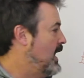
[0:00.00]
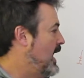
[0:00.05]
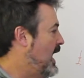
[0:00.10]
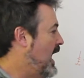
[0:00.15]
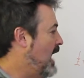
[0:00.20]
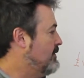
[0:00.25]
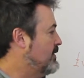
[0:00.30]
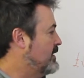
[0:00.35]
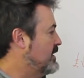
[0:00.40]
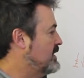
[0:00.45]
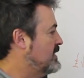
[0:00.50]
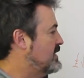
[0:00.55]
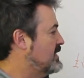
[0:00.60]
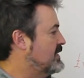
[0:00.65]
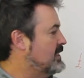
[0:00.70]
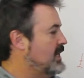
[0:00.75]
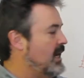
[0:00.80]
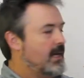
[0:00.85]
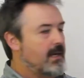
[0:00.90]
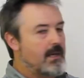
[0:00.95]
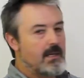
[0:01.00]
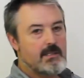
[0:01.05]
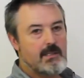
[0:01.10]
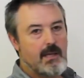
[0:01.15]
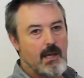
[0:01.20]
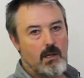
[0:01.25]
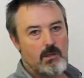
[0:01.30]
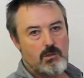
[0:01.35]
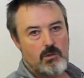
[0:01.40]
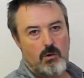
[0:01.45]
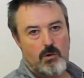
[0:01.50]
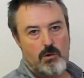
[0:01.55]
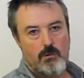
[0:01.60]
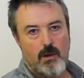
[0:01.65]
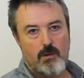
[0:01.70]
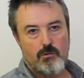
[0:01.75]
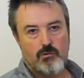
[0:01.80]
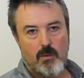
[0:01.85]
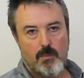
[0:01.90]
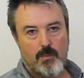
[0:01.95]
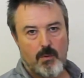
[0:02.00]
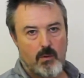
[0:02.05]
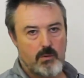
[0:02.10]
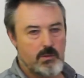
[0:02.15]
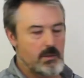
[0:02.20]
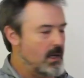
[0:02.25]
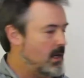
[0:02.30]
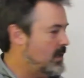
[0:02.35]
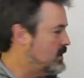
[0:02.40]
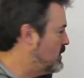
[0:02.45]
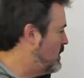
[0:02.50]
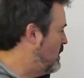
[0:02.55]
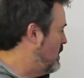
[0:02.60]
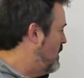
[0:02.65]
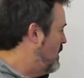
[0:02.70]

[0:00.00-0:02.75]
Having a slicker sales order entry process,